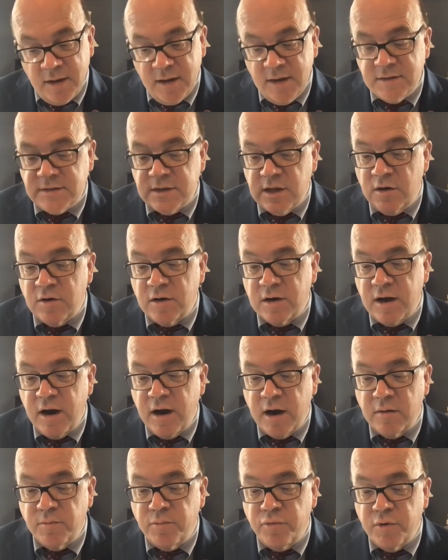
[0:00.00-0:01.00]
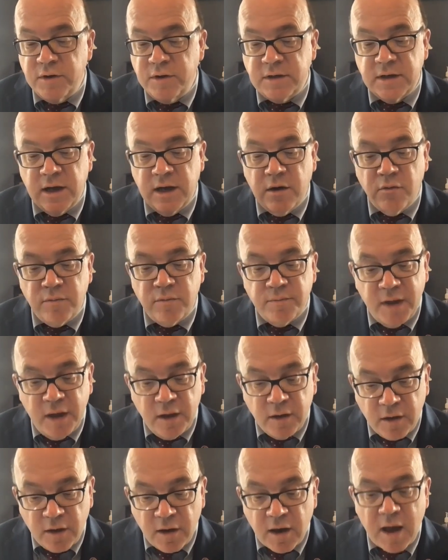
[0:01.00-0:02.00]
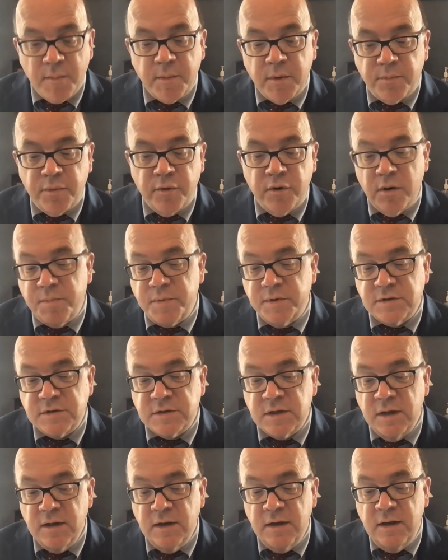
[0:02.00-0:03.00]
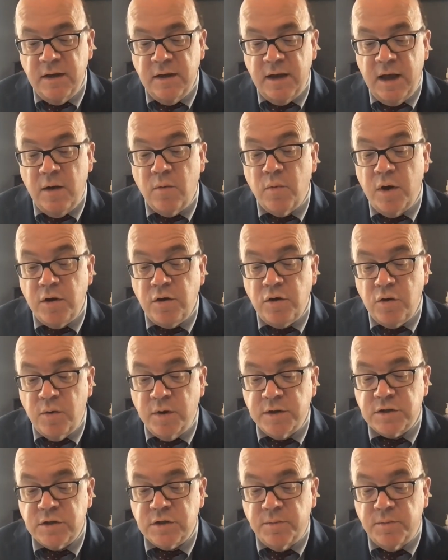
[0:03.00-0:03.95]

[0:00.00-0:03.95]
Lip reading: as Senator Cardin pointed out, in common purpose, and when U.S.